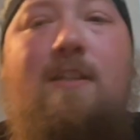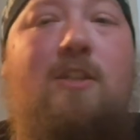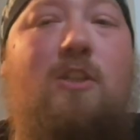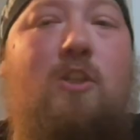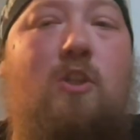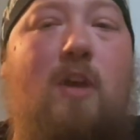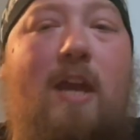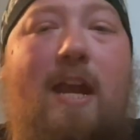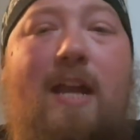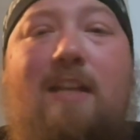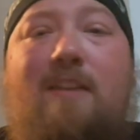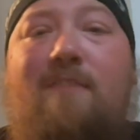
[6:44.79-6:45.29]

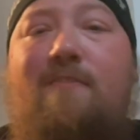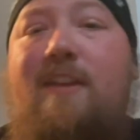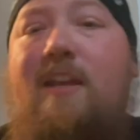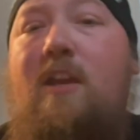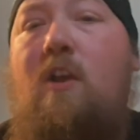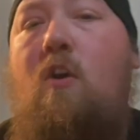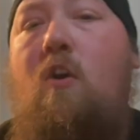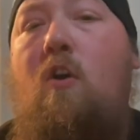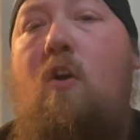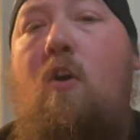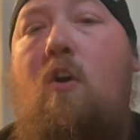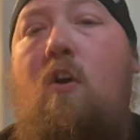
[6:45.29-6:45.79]
You activate
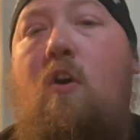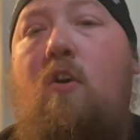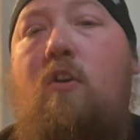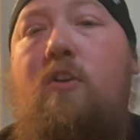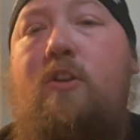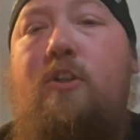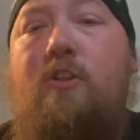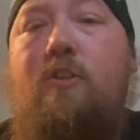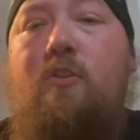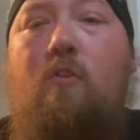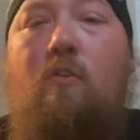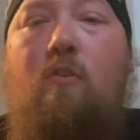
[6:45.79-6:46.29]
all
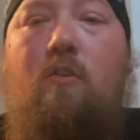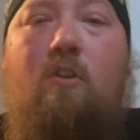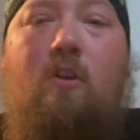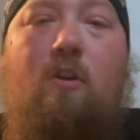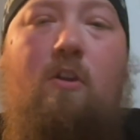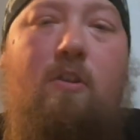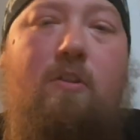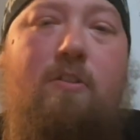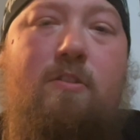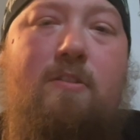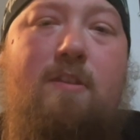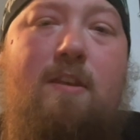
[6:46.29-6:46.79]
your dull
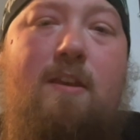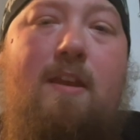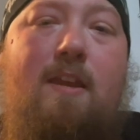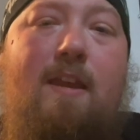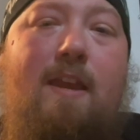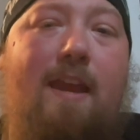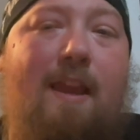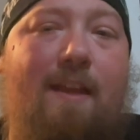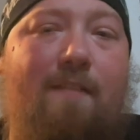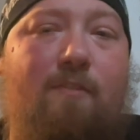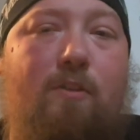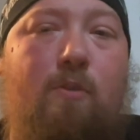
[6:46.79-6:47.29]
cards.
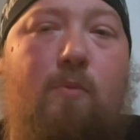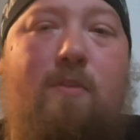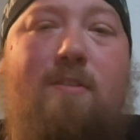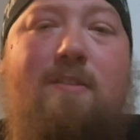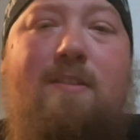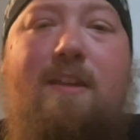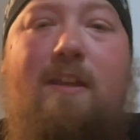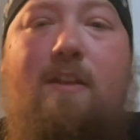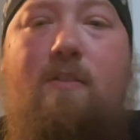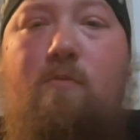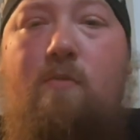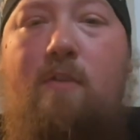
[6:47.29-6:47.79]
Everyone's
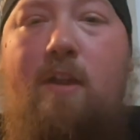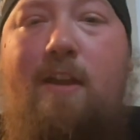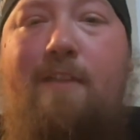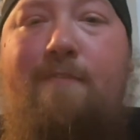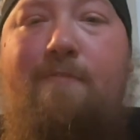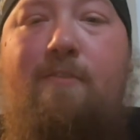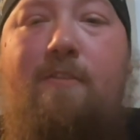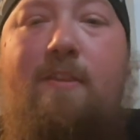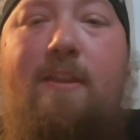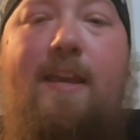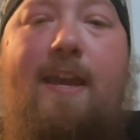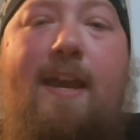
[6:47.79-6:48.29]
getting ready
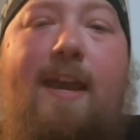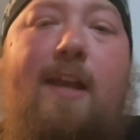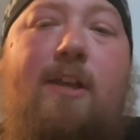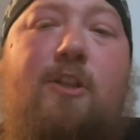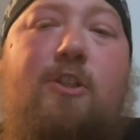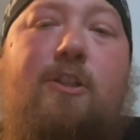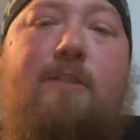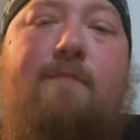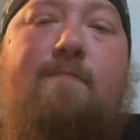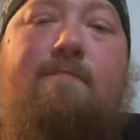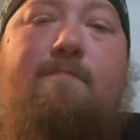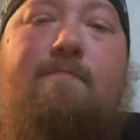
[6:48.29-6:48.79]
for the action.